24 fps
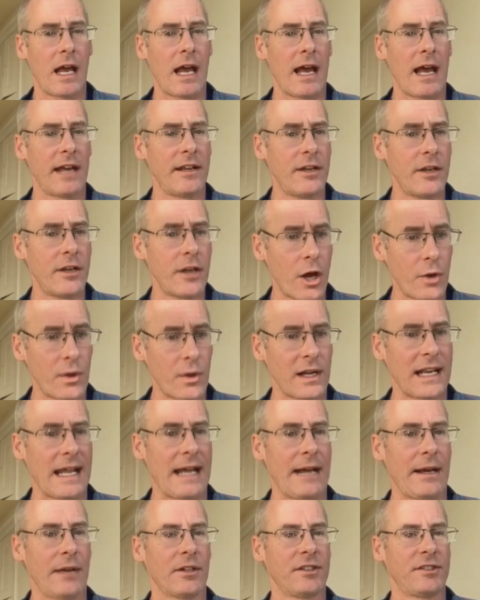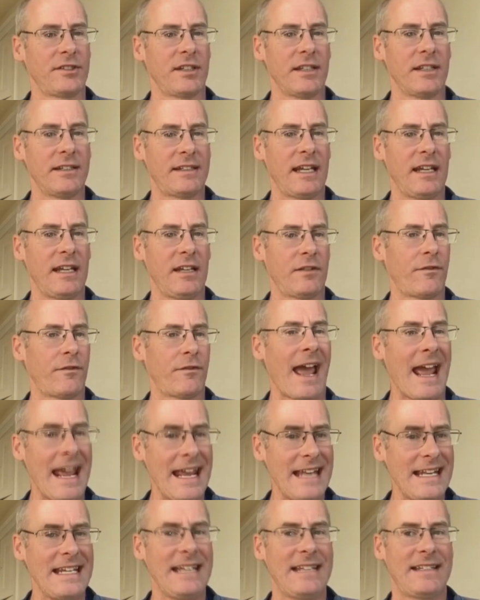and no allowance indeed for
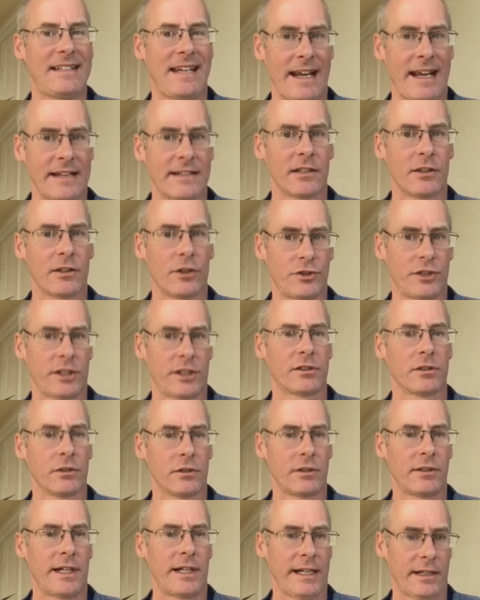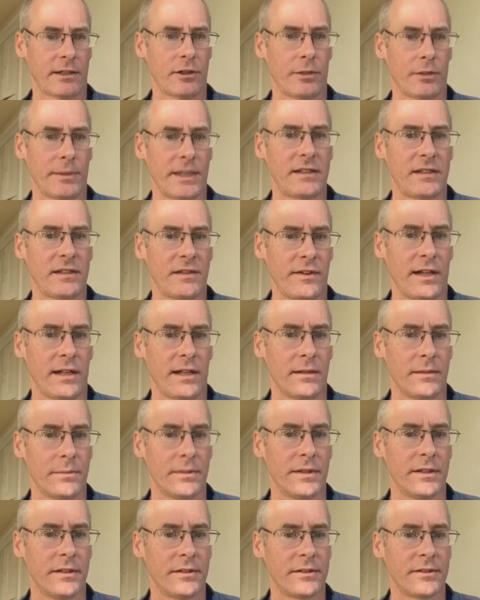any technological or economic
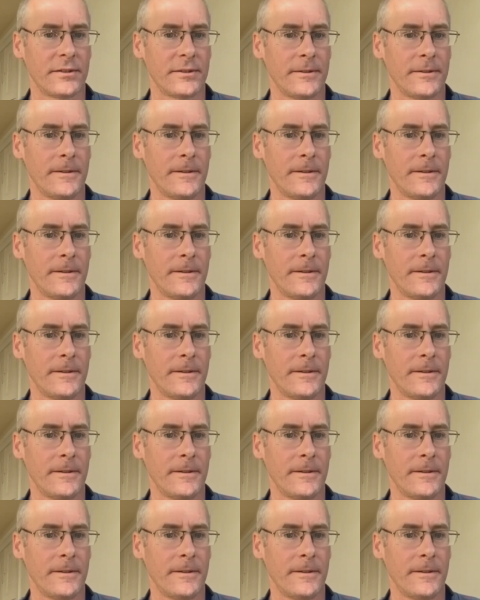development.